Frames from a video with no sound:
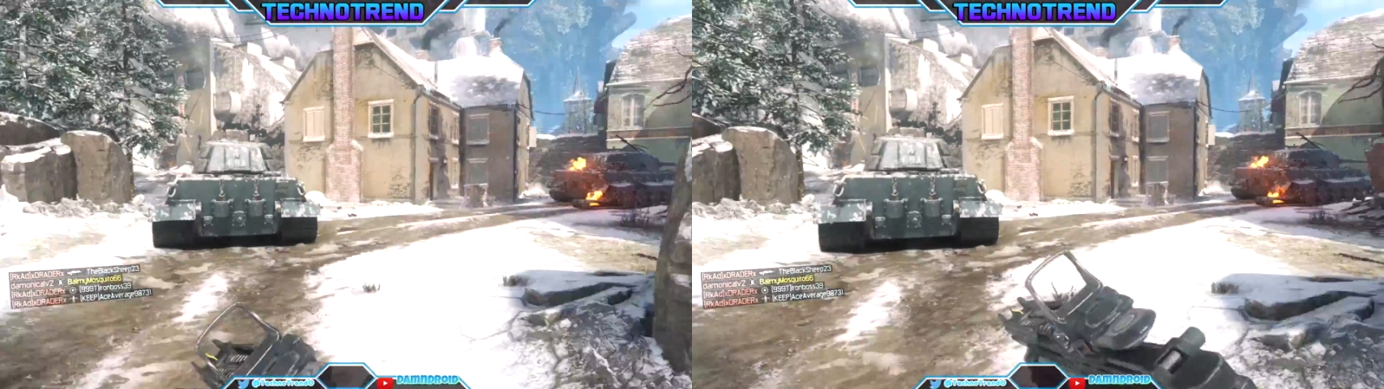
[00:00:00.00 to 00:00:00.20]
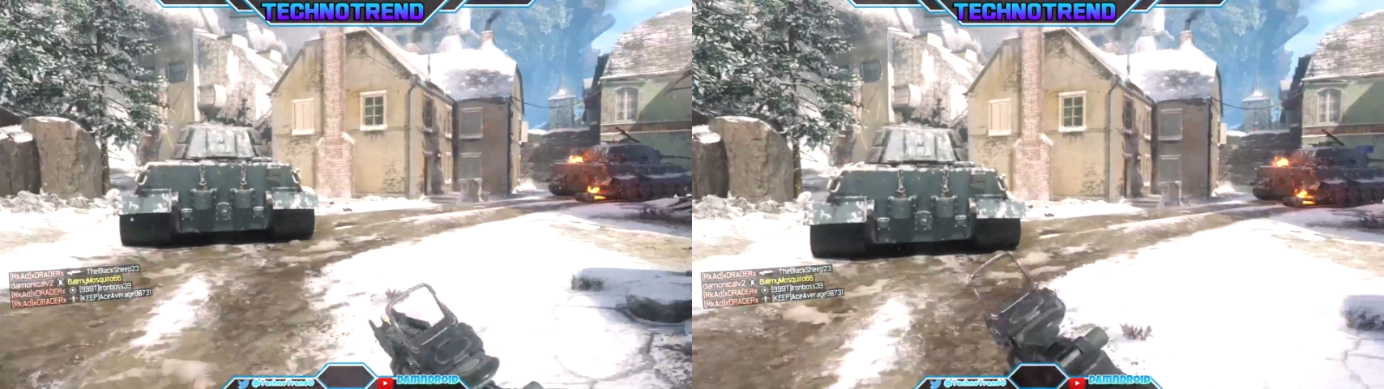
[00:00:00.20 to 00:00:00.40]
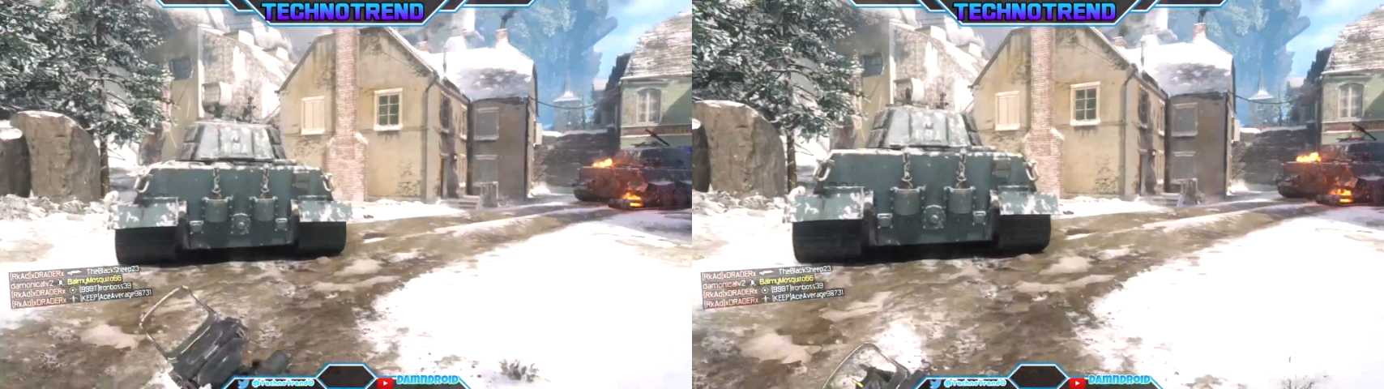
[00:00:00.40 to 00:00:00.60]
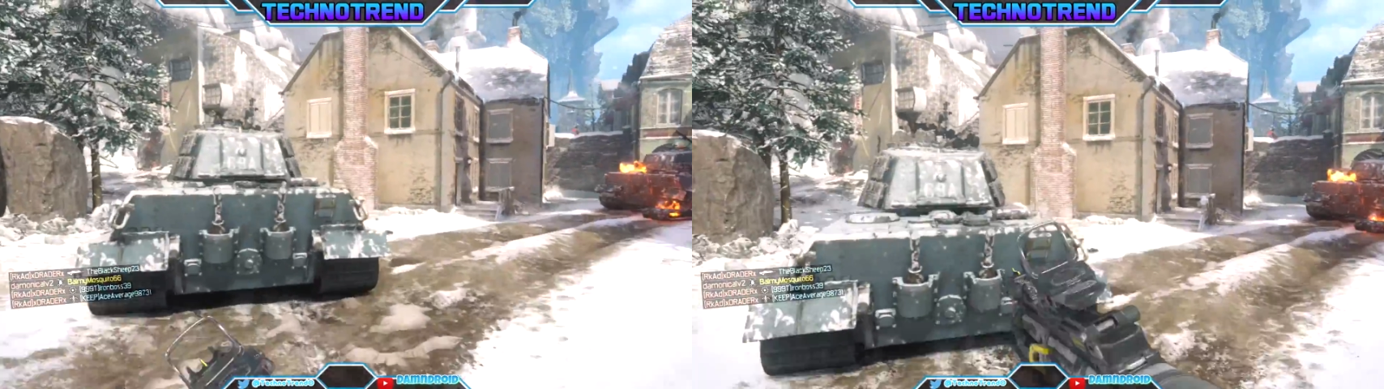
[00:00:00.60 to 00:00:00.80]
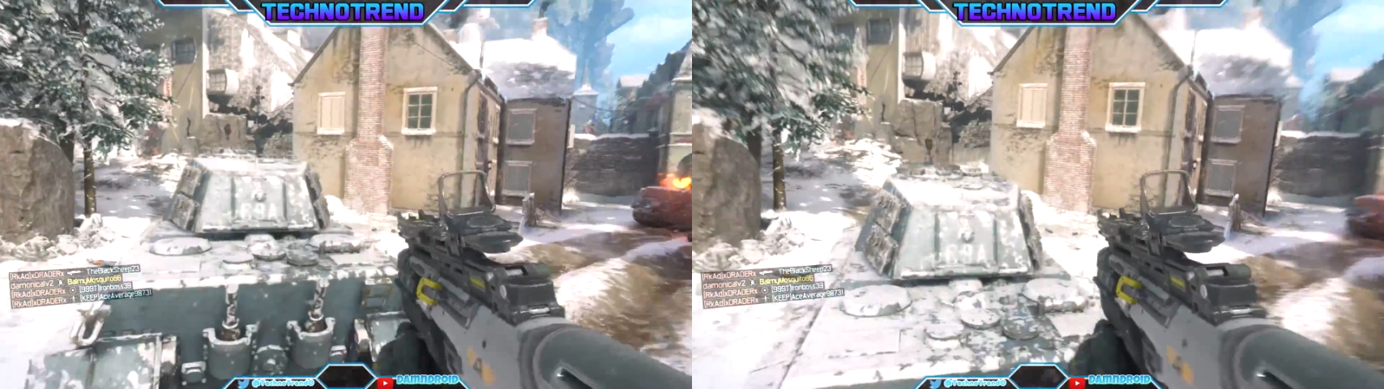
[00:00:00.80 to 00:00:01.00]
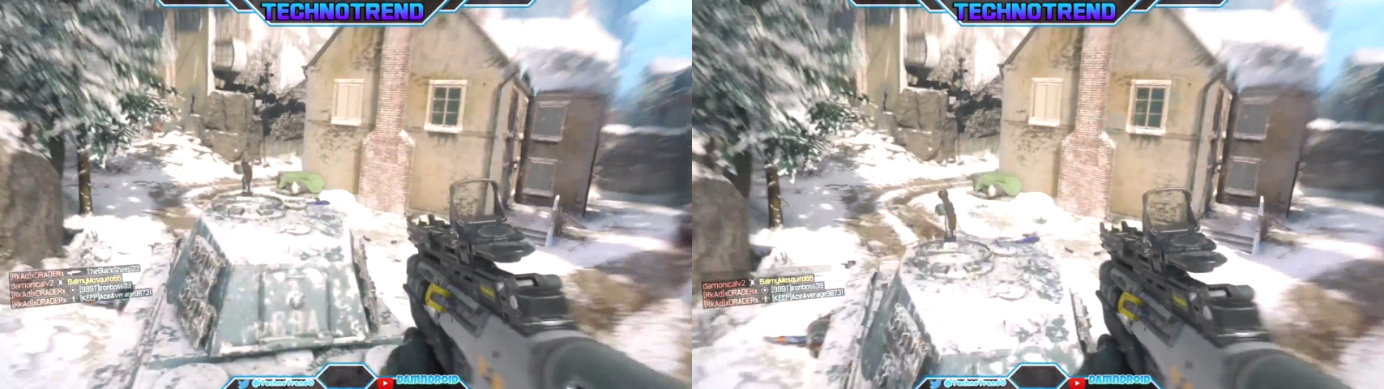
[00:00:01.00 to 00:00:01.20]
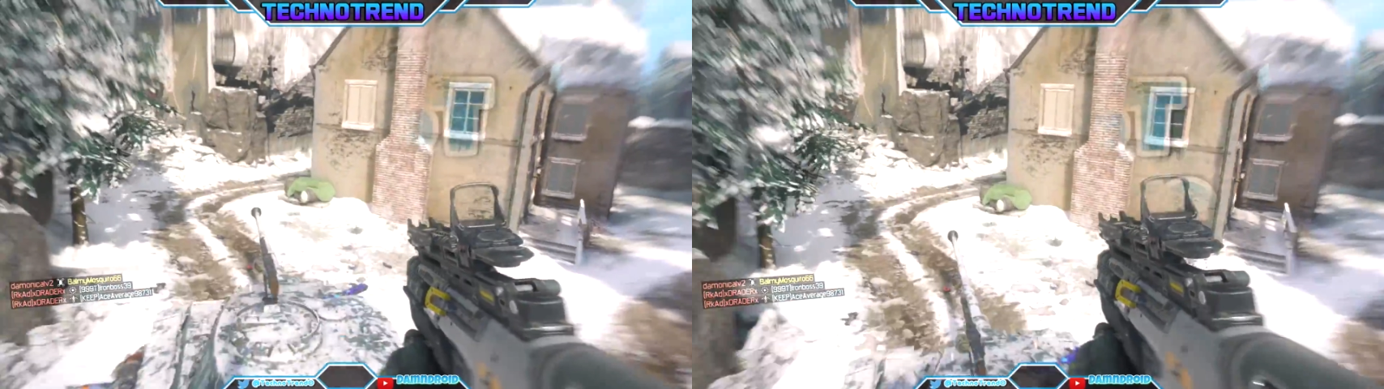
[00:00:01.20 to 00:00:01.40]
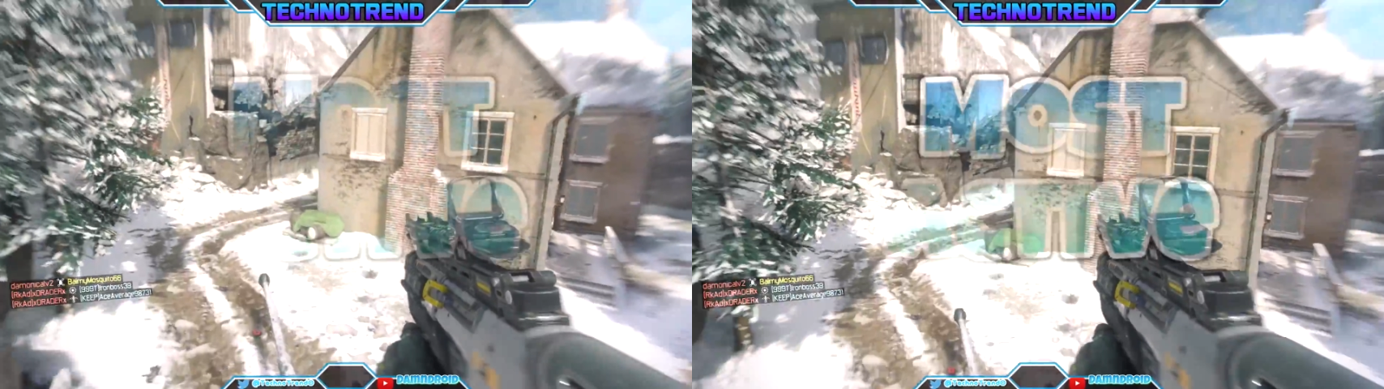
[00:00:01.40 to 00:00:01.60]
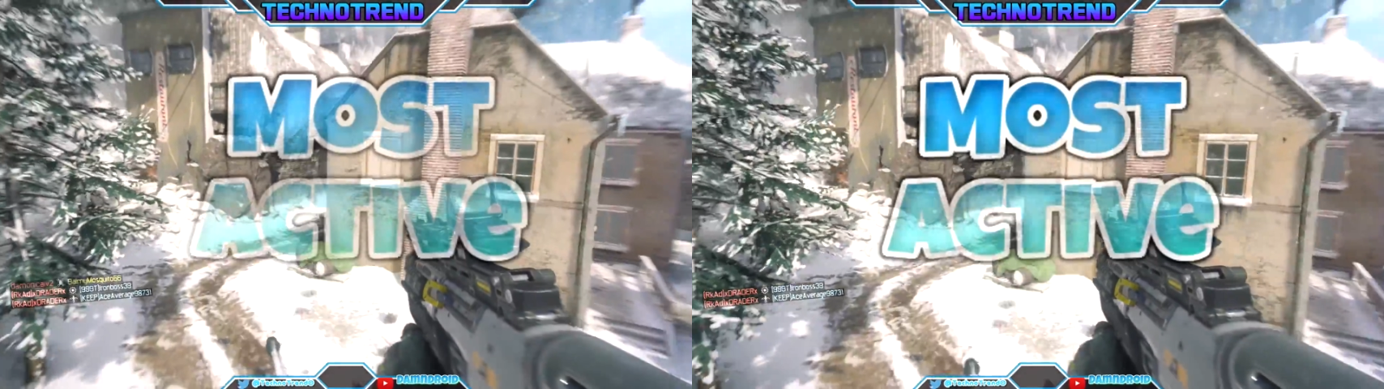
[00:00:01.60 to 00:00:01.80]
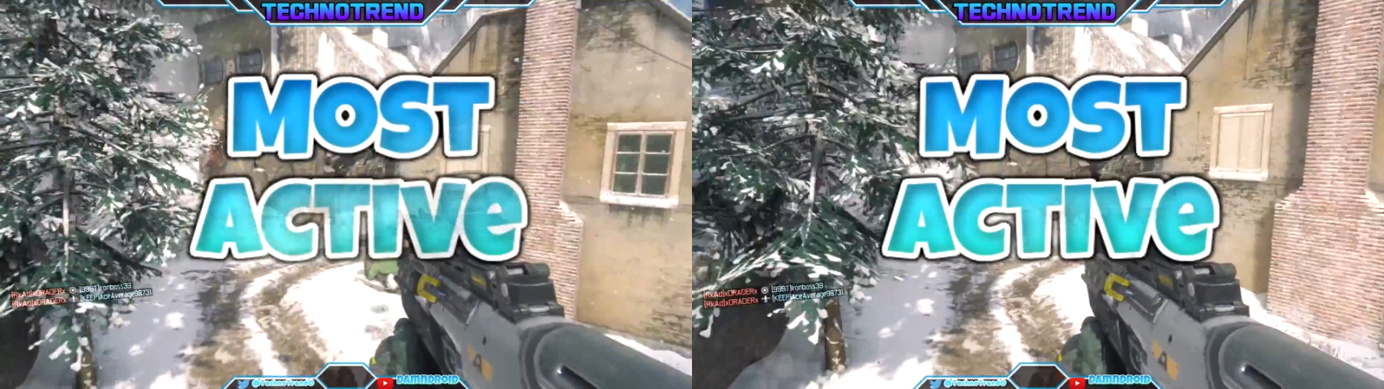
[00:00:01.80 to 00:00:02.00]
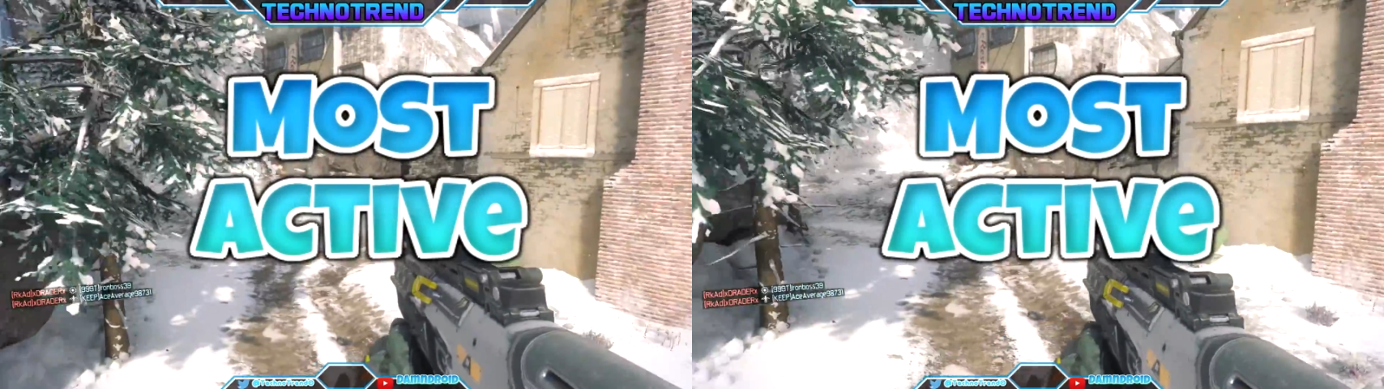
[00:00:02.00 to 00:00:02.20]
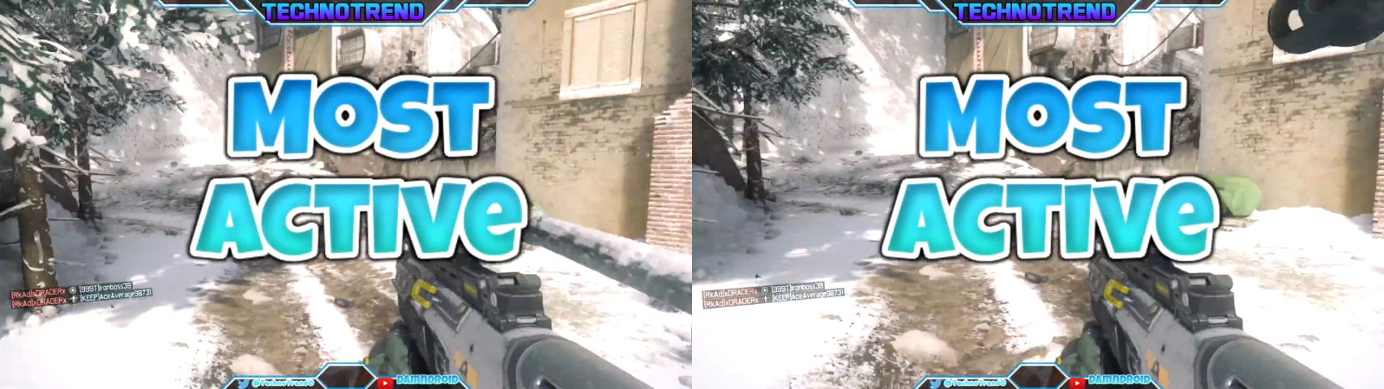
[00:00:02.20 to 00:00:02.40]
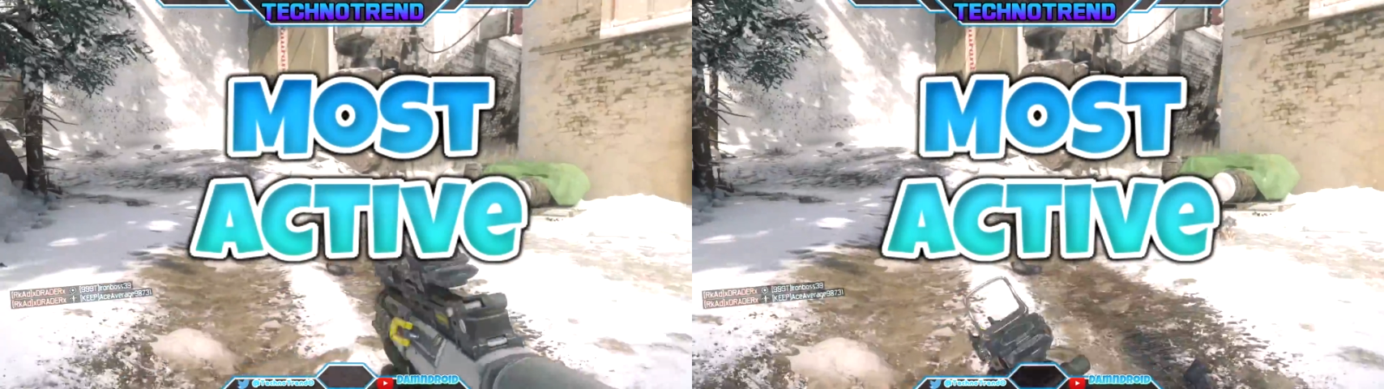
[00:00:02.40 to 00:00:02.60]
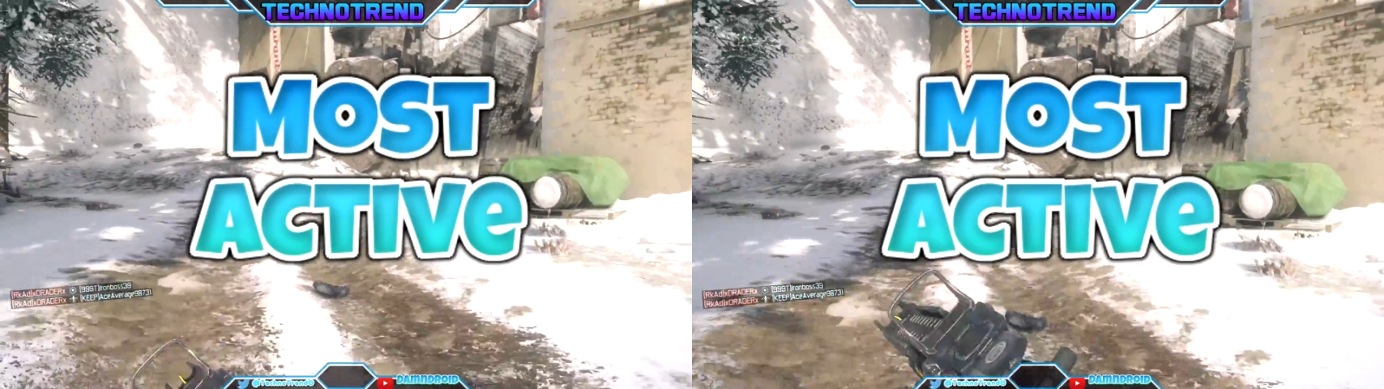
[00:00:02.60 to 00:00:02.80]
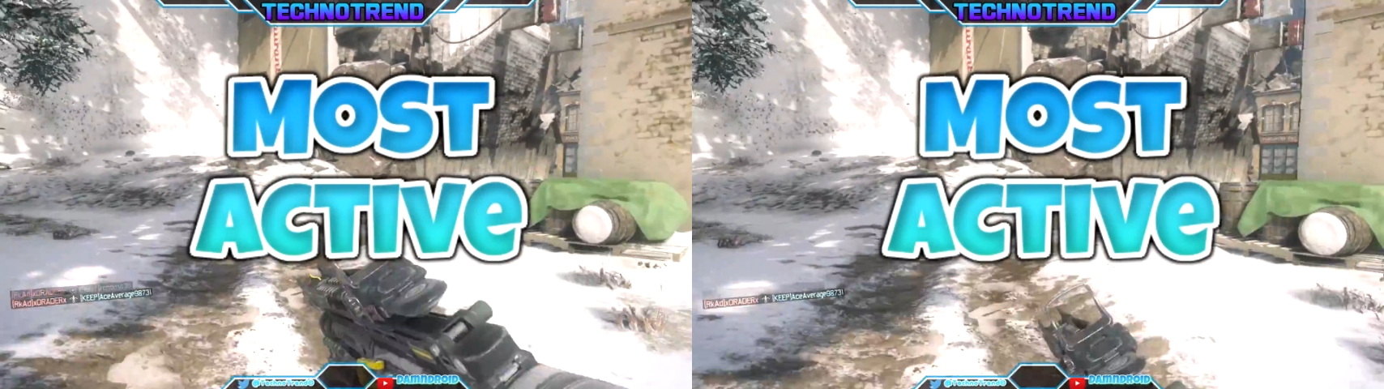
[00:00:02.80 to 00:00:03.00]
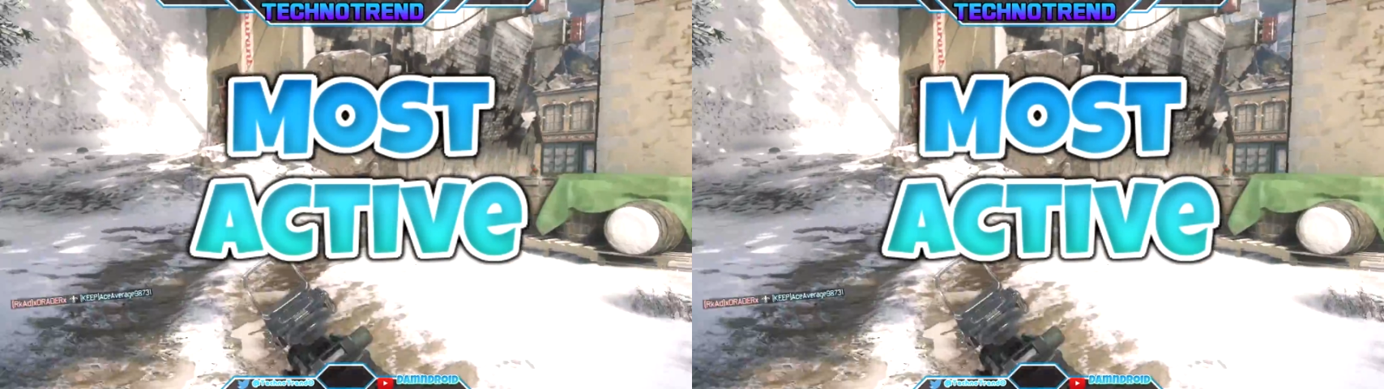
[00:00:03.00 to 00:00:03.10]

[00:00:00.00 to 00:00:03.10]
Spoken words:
(no speaker visible)